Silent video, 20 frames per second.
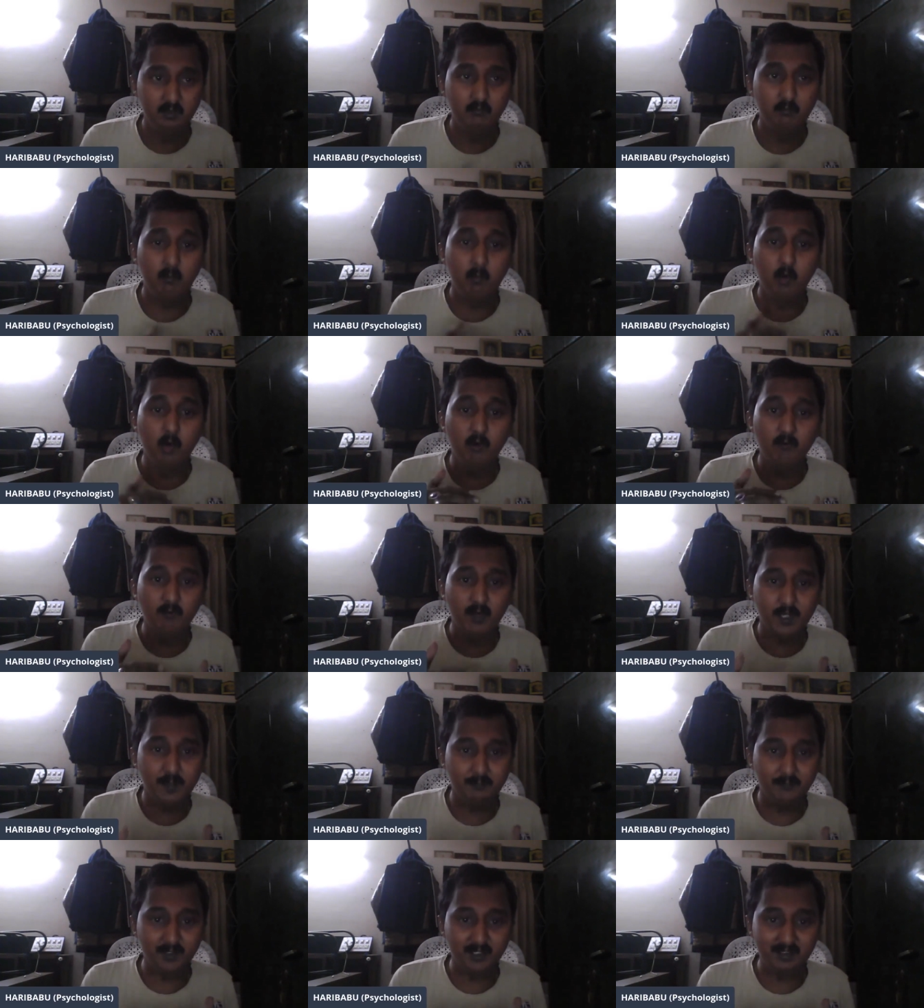more
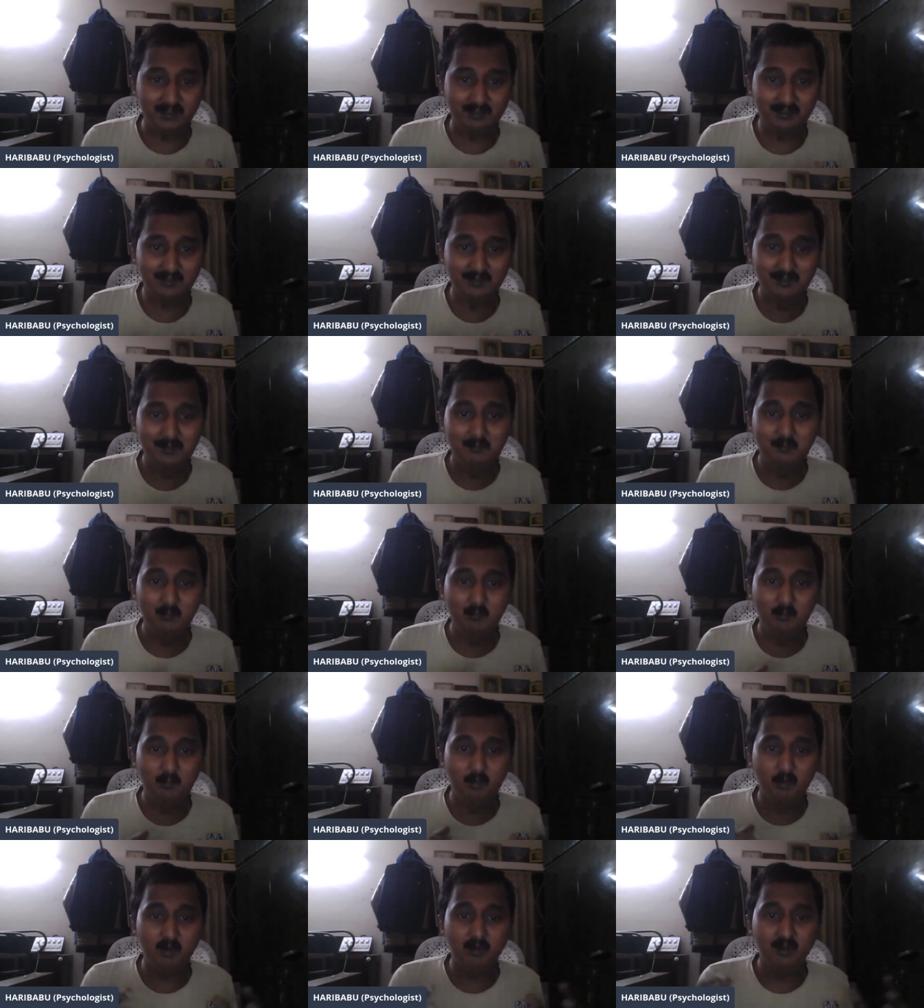vibrance,
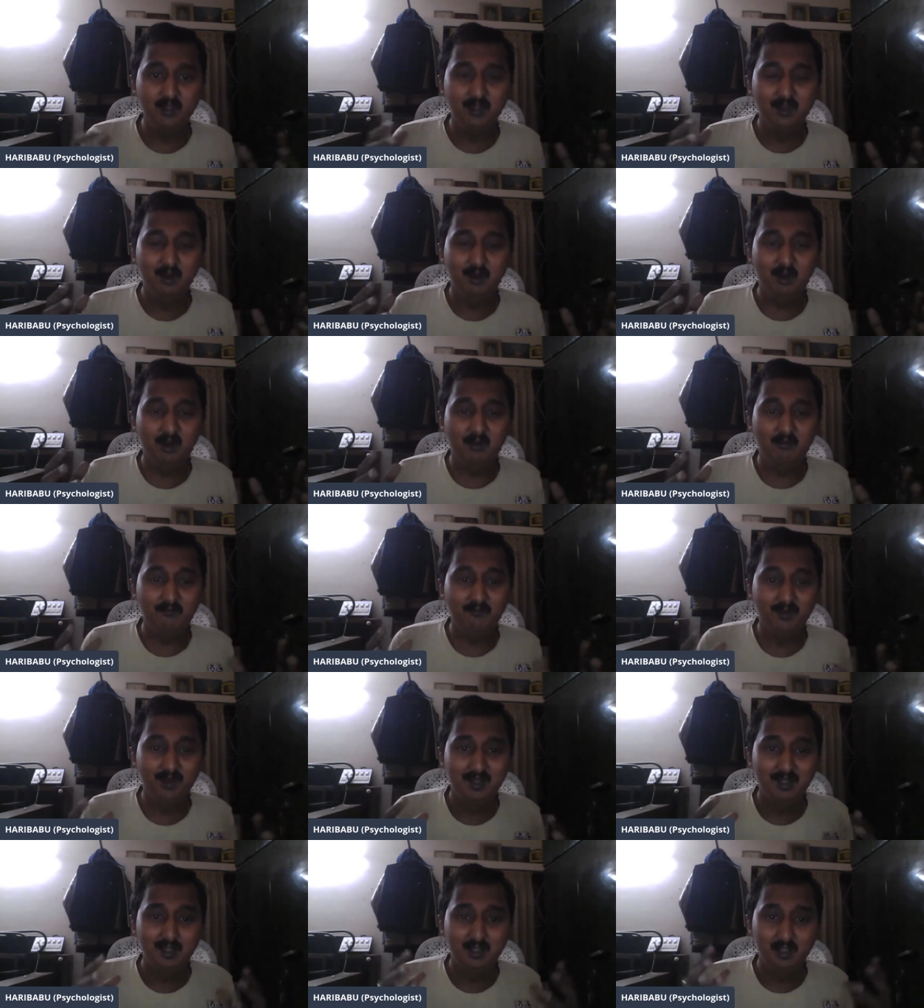more of
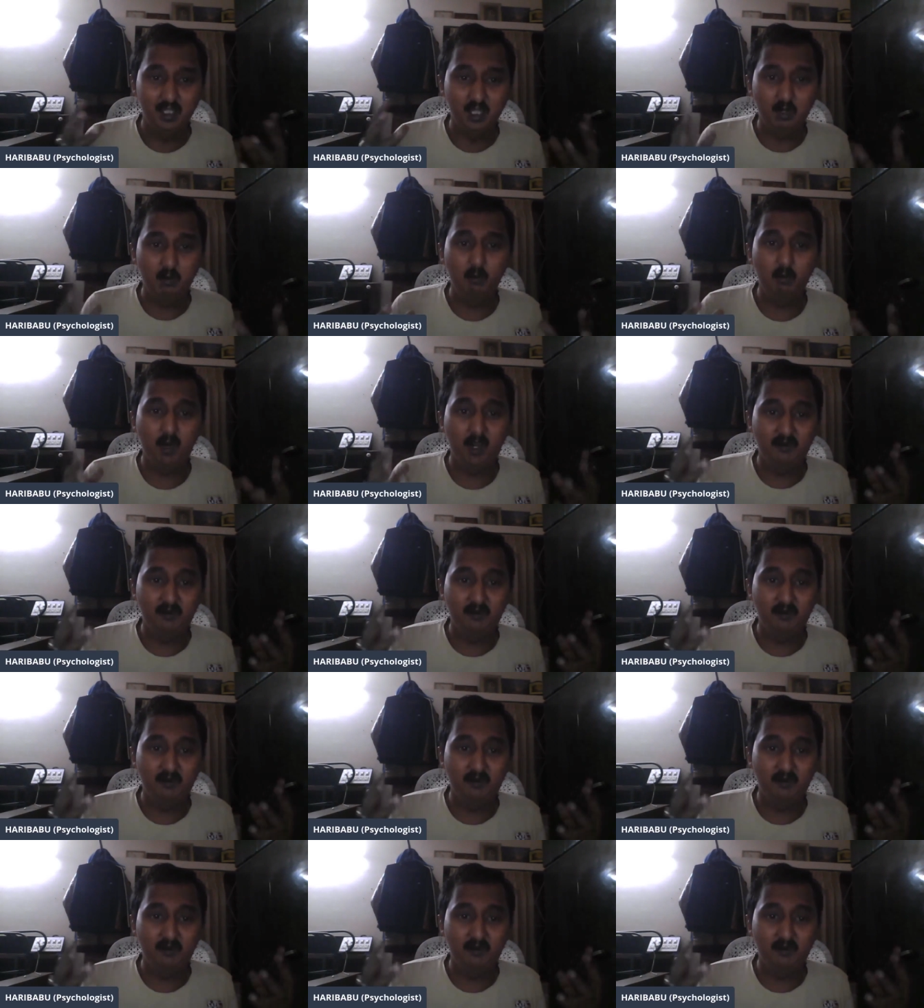love,